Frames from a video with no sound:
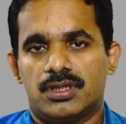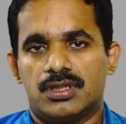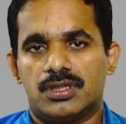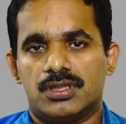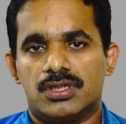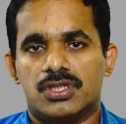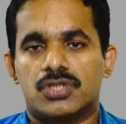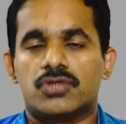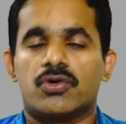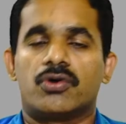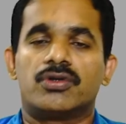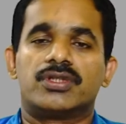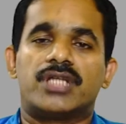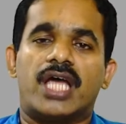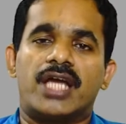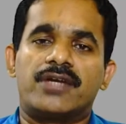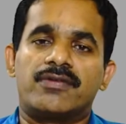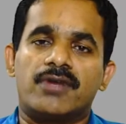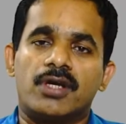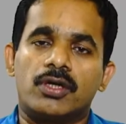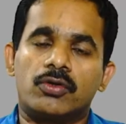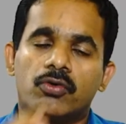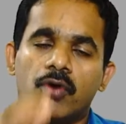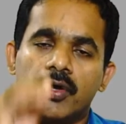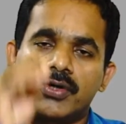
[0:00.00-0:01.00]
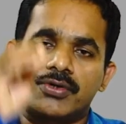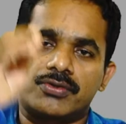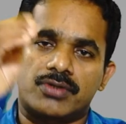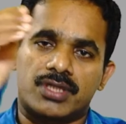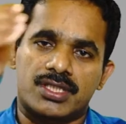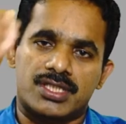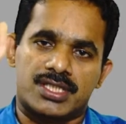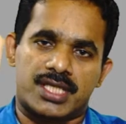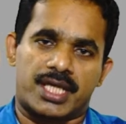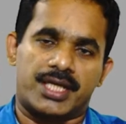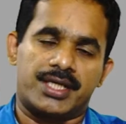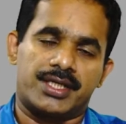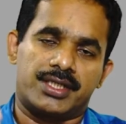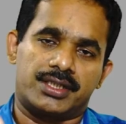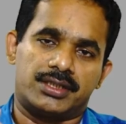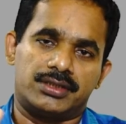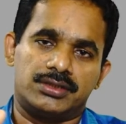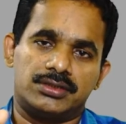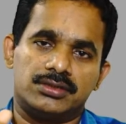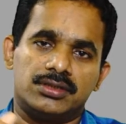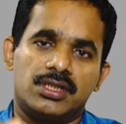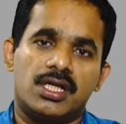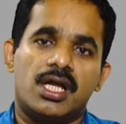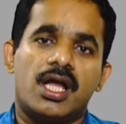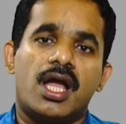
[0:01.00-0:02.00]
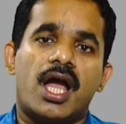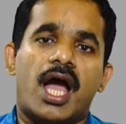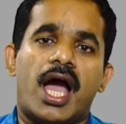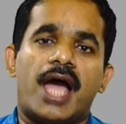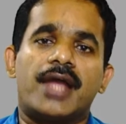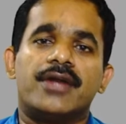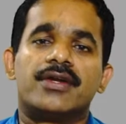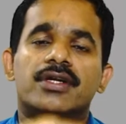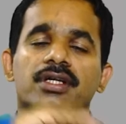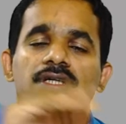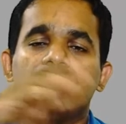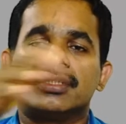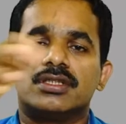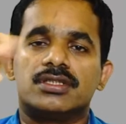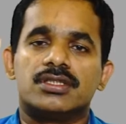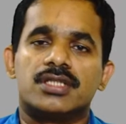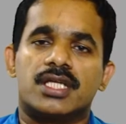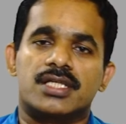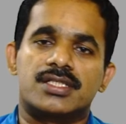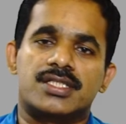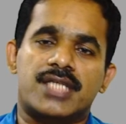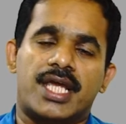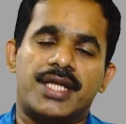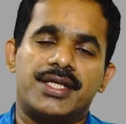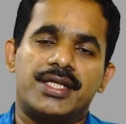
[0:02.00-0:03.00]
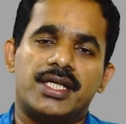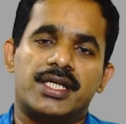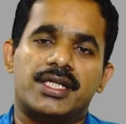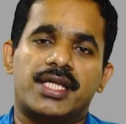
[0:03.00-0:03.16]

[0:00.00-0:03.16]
So, that will go to the center, and the center